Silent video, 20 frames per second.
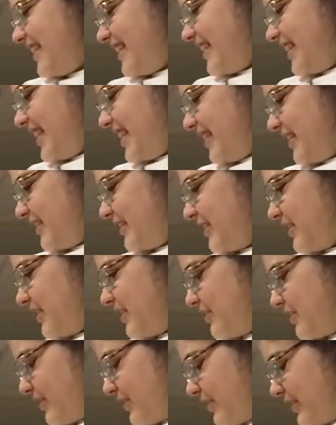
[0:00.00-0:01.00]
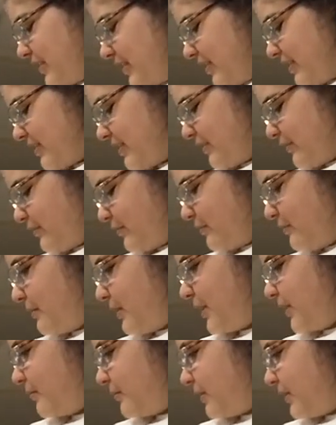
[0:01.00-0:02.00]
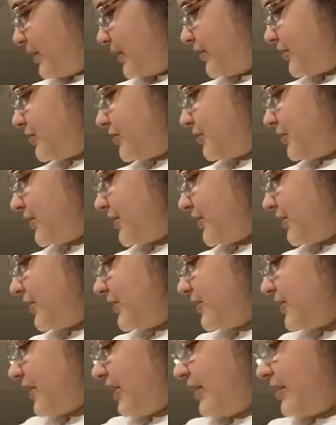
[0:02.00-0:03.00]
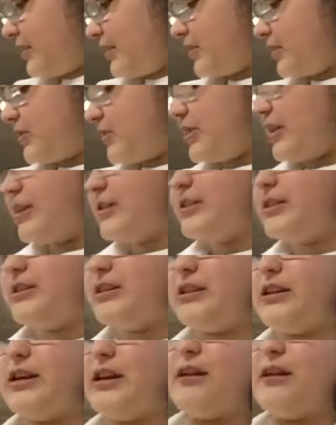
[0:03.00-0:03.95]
And here is a list of many, many sources, and they are cited in